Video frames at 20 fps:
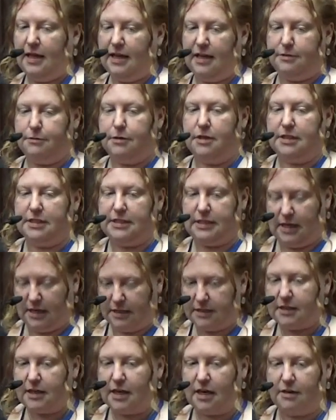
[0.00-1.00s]
it was
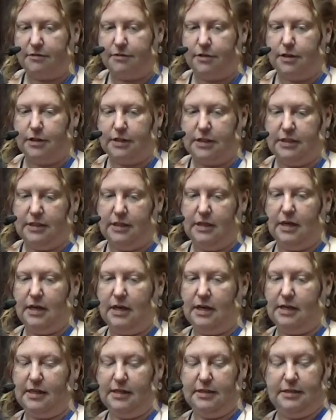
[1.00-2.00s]
uncovered,
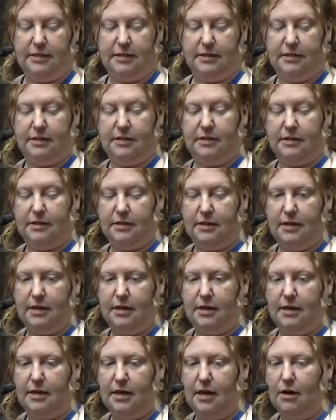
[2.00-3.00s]
and
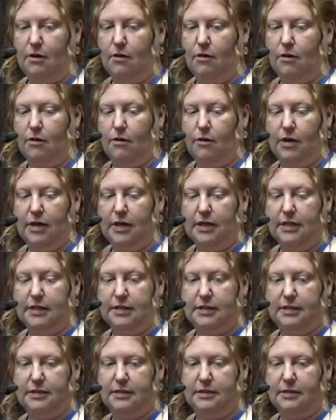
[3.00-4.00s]
now
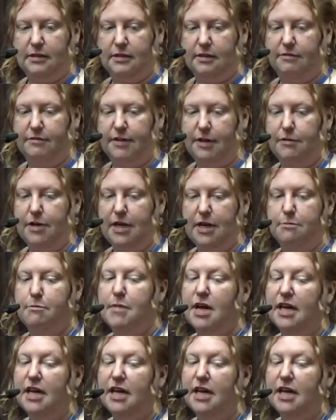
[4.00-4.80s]
it's very